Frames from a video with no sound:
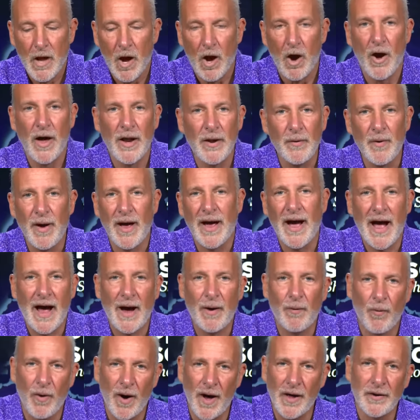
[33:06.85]
Oh, anyway,
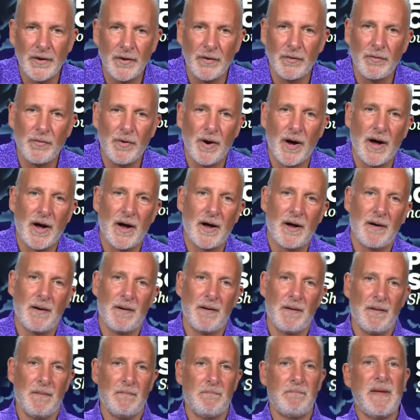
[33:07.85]
I want to
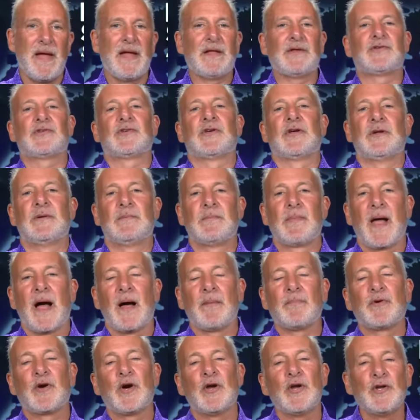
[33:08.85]
uh, mention
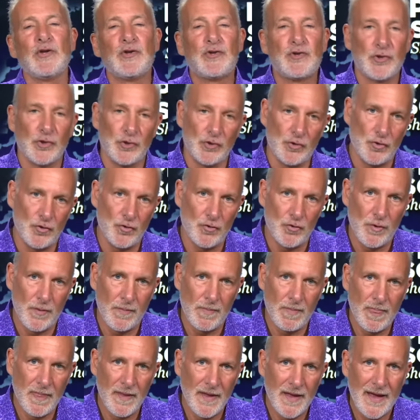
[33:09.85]
I'm going to do
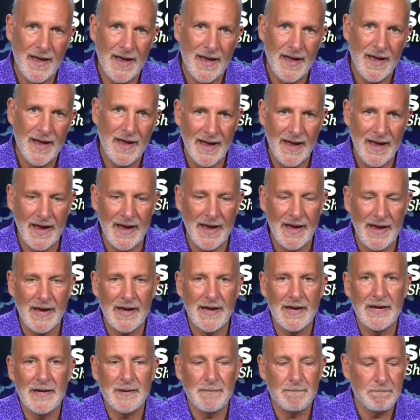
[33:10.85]

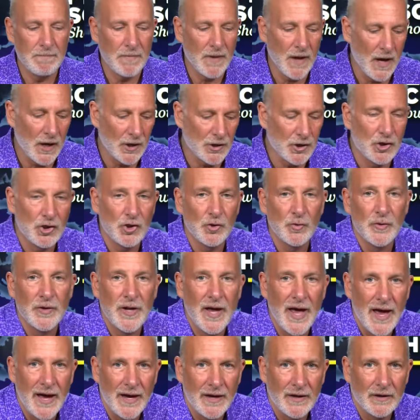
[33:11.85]
a a Q and
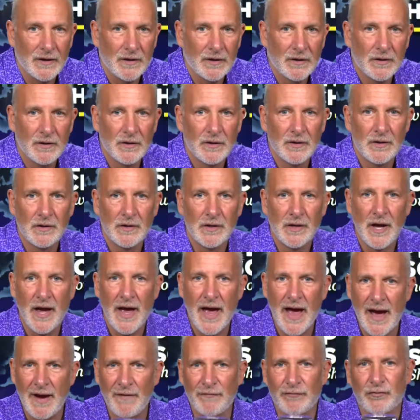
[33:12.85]
A
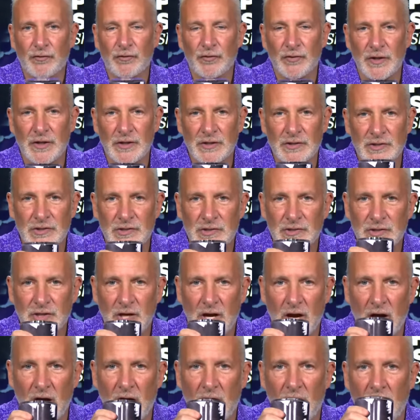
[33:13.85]
after this
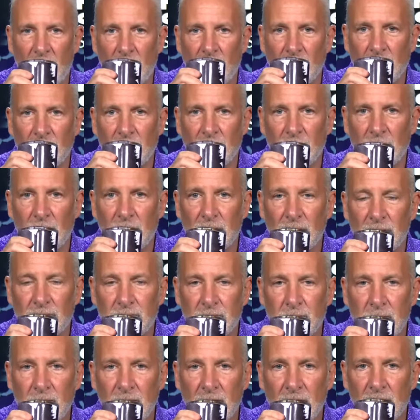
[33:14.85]
um,
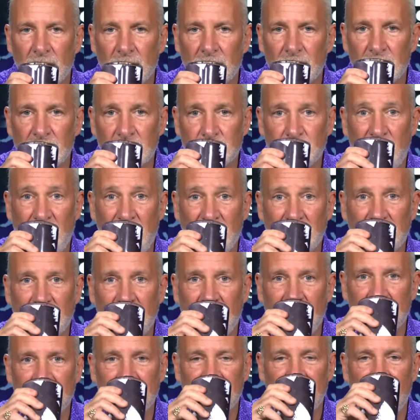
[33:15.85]
this
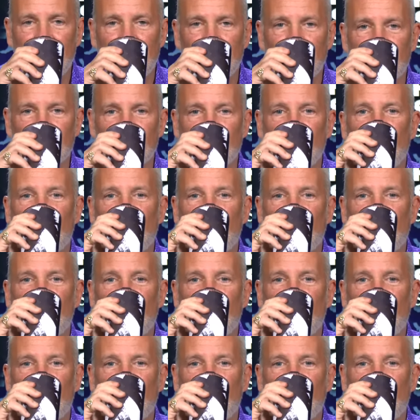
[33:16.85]
podcast ends.